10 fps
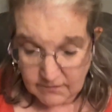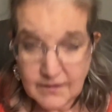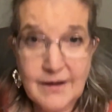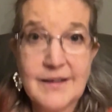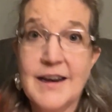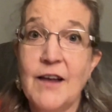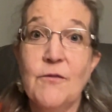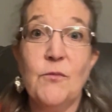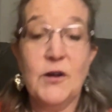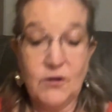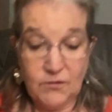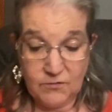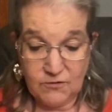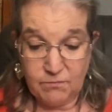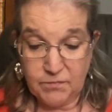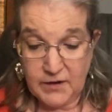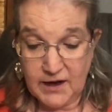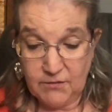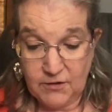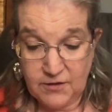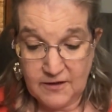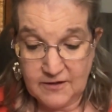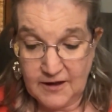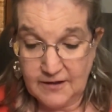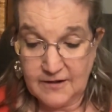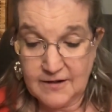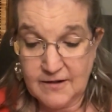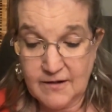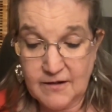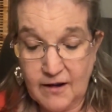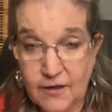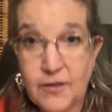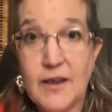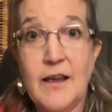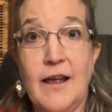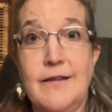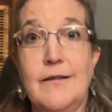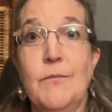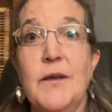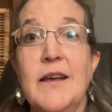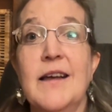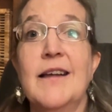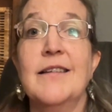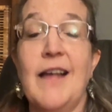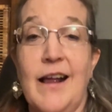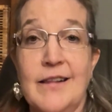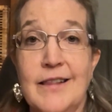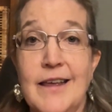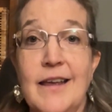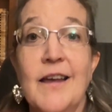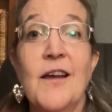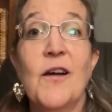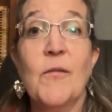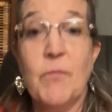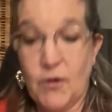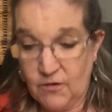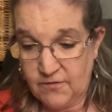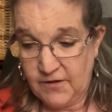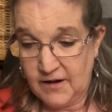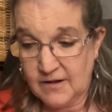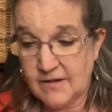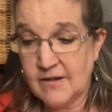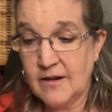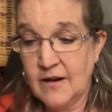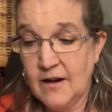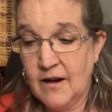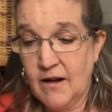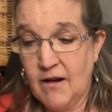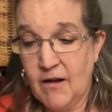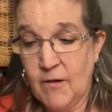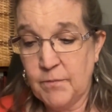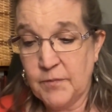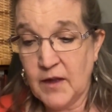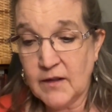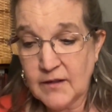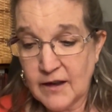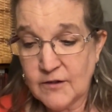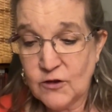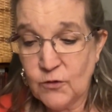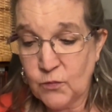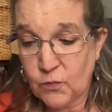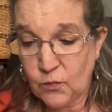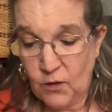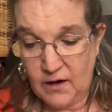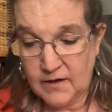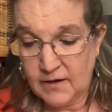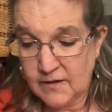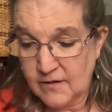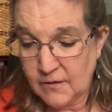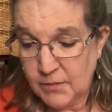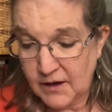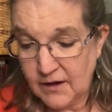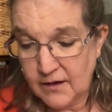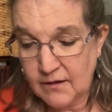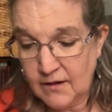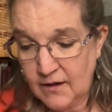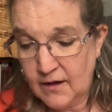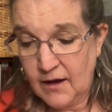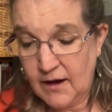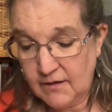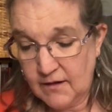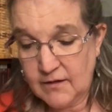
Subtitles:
Doesn't have, when you're playing with these things, nothing has to be exactly perfect, unless you want it to be, and